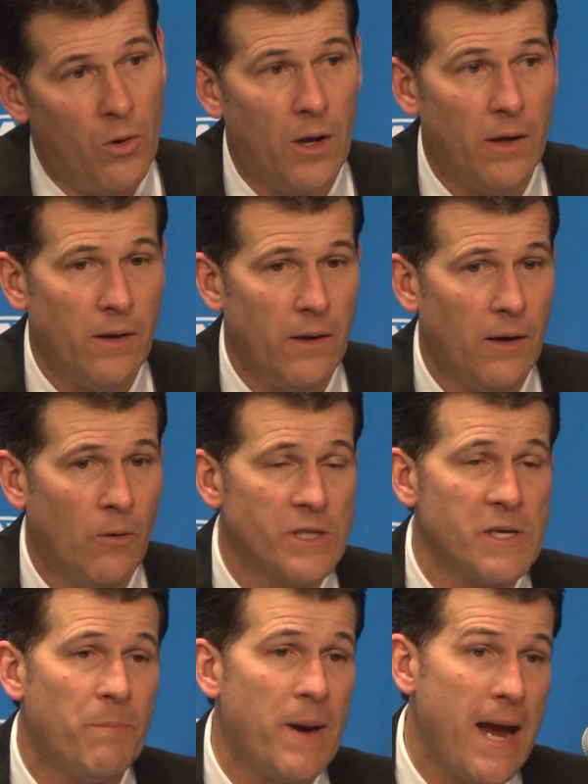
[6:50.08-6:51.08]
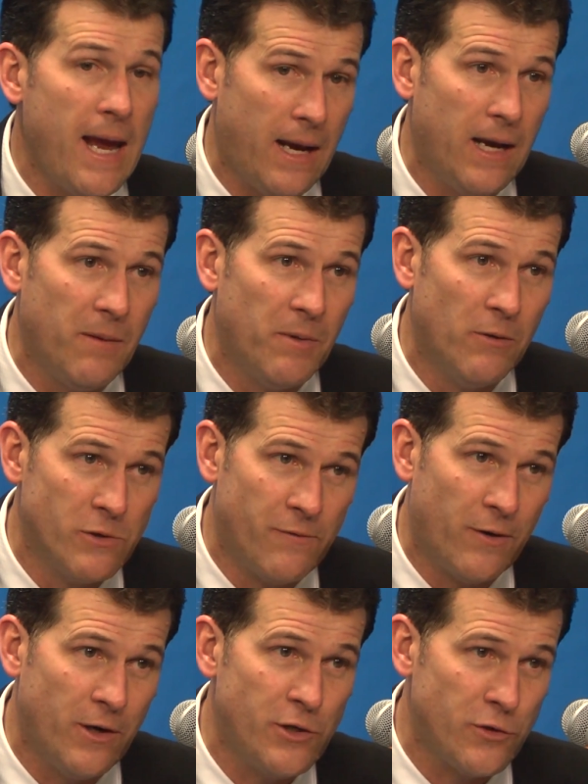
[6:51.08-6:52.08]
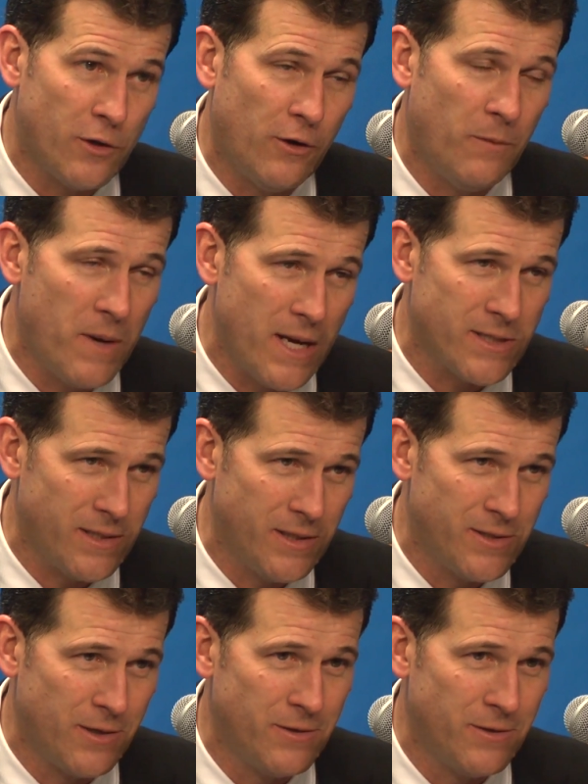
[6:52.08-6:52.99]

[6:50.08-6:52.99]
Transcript: Well, it wasn't panic, but it was a very stern message.